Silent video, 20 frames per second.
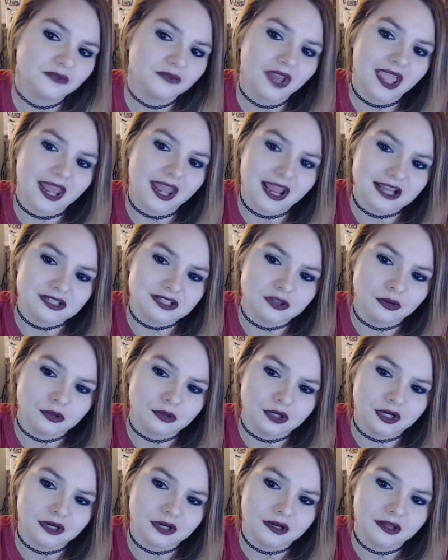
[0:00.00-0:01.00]
and I told
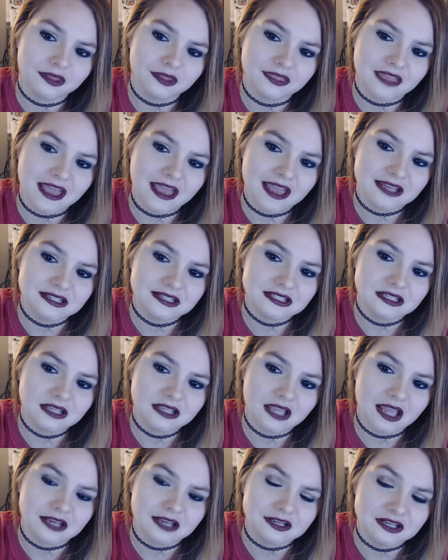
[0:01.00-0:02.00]
her that
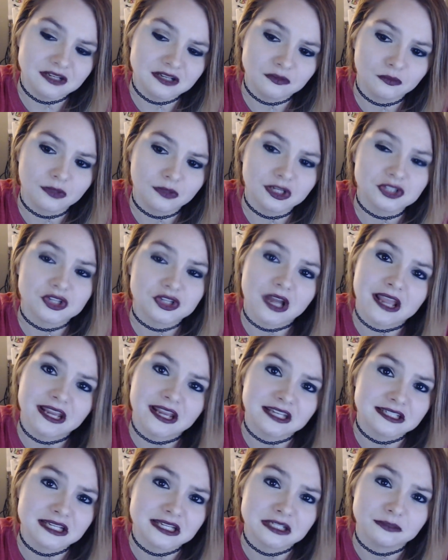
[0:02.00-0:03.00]
I didn't want to try
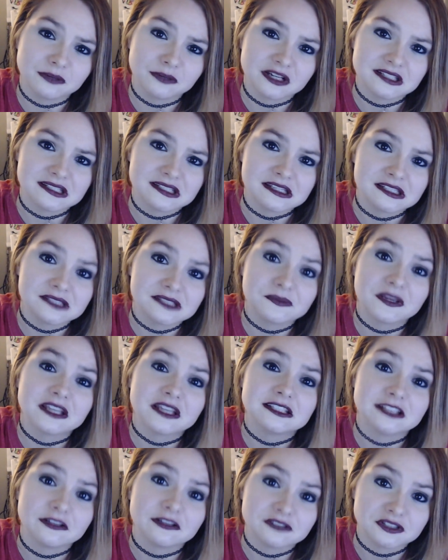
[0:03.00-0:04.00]
antidepressants
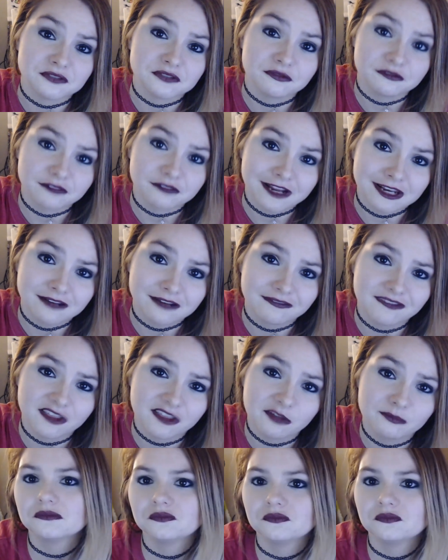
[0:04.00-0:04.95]
because I was afraid of them.